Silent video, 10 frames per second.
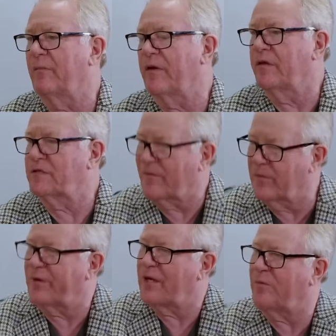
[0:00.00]
But there's other
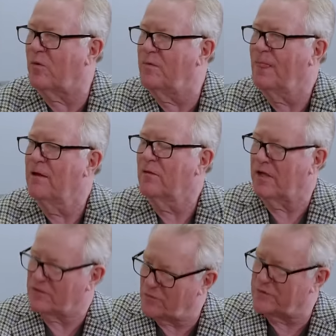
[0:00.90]
people
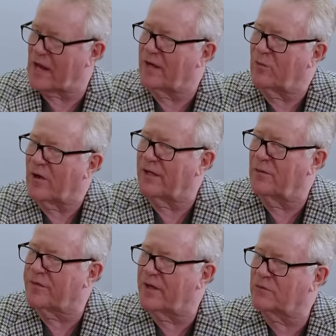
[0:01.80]
like George Galloway who
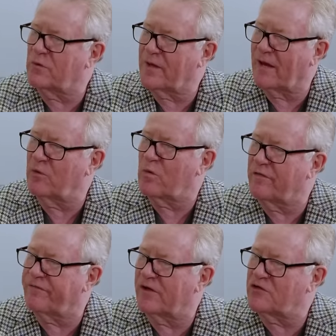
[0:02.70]
thinks, well, they haven't
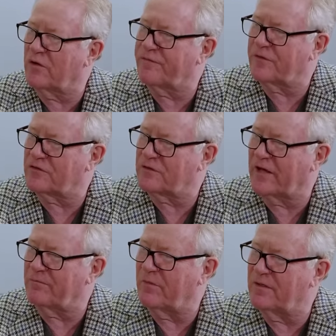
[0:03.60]
quite finished off the
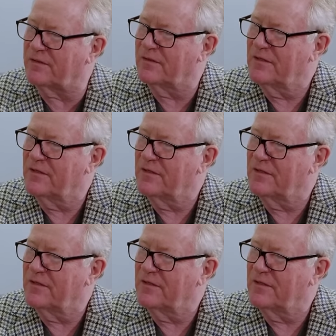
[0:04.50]
statement.